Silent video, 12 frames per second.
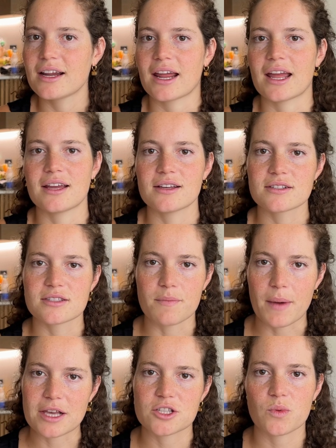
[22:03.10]
is the
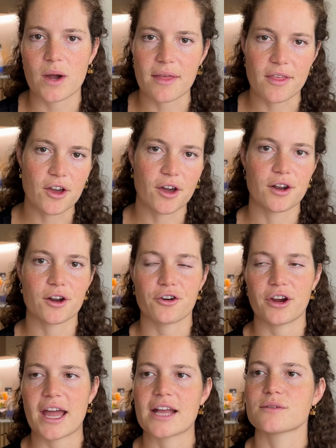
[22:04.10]
best way that you're going to
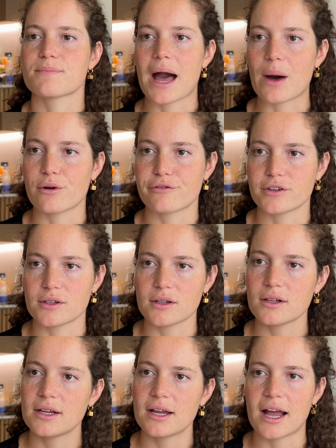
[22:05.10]
create
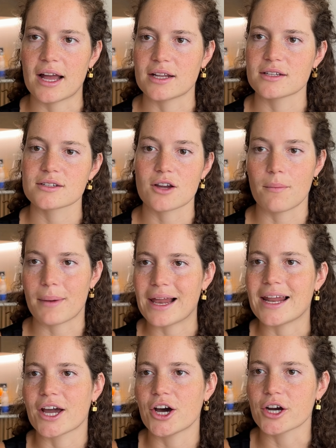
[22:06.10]
powerful and
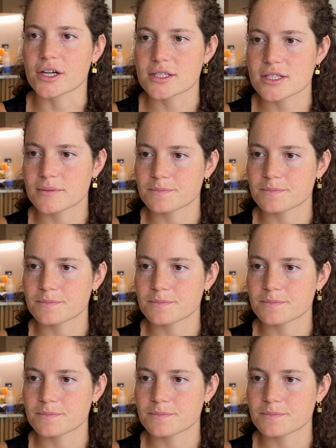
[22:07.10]
compelling hooks.